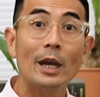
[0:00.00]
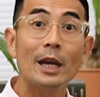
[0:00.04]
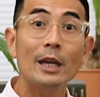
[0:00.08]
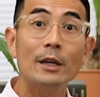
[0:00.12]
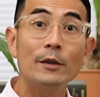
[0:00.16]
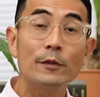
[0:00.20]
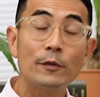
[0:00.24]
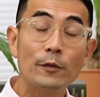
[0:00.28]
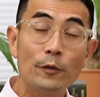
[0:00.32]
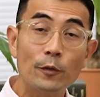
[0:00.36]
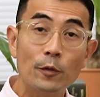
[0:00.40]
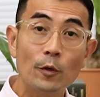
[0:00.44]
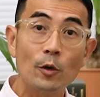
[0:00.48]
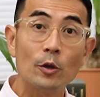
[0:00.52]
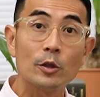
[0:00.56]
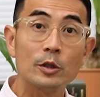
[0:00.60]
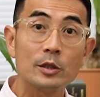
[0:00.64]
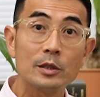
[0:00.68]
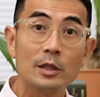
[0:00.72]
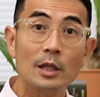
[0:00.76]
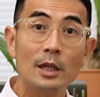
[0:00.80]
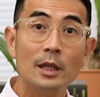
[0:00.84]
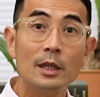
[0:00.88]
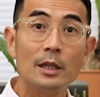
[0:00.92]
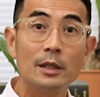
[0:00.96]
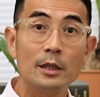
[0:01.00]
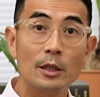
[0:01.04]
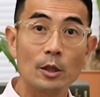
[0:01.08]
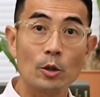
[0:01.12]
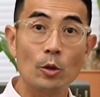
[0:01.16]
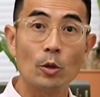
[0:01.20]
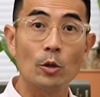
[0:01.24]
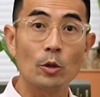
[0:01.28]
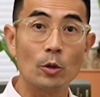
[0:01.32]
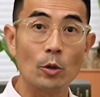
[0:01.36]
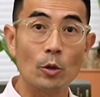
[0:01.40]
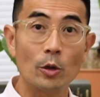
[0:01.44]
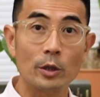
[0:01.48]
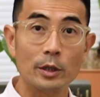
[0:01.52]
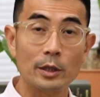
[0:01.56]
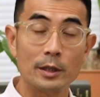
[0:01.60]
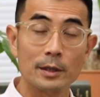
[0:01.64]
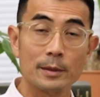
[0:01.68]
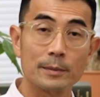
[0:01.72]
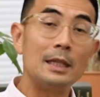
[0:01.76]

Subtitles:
enforce the court order.